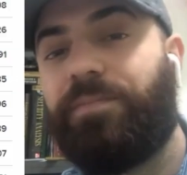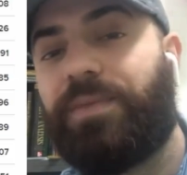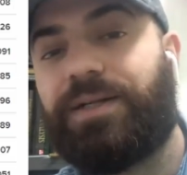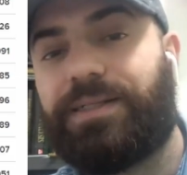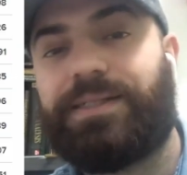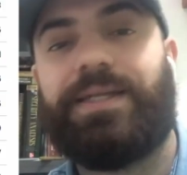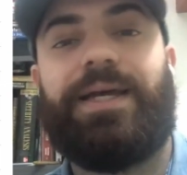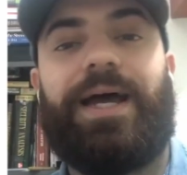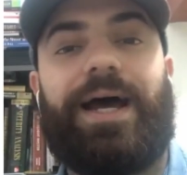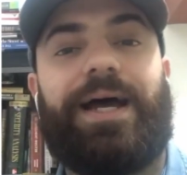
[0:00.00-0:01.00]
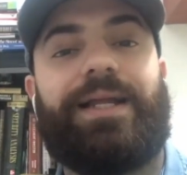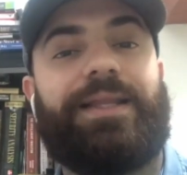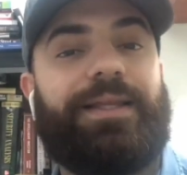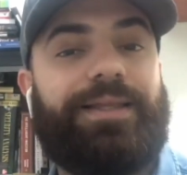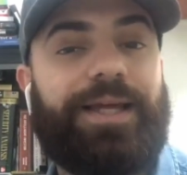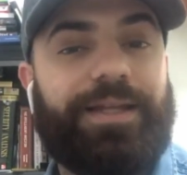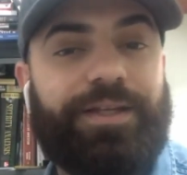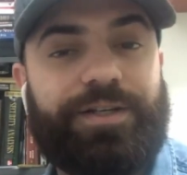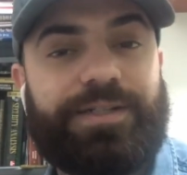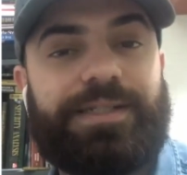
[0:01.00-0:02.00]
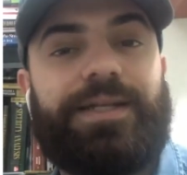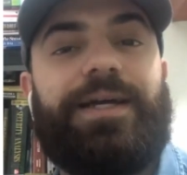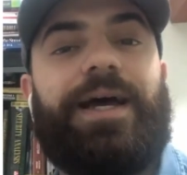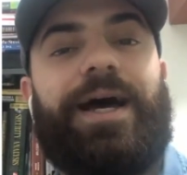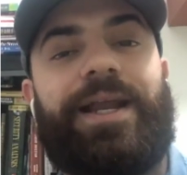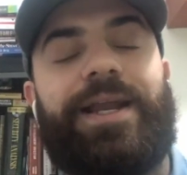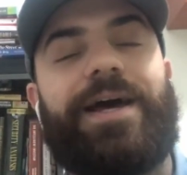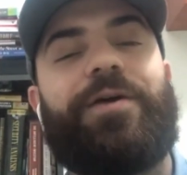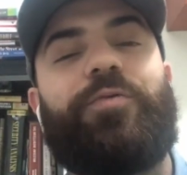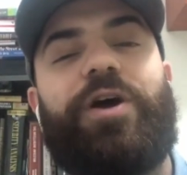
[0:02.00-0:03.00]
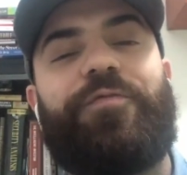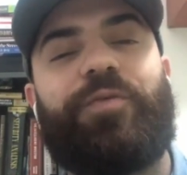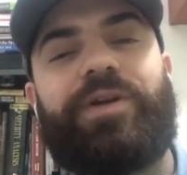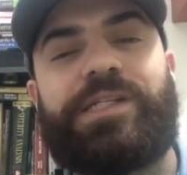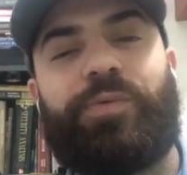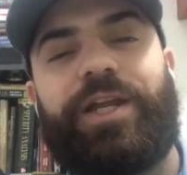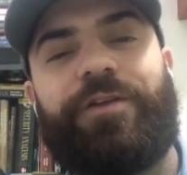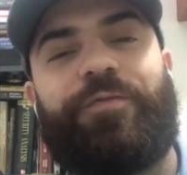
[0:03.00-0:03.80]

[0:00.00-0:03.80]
months and the 10 years, and now everyone is waiting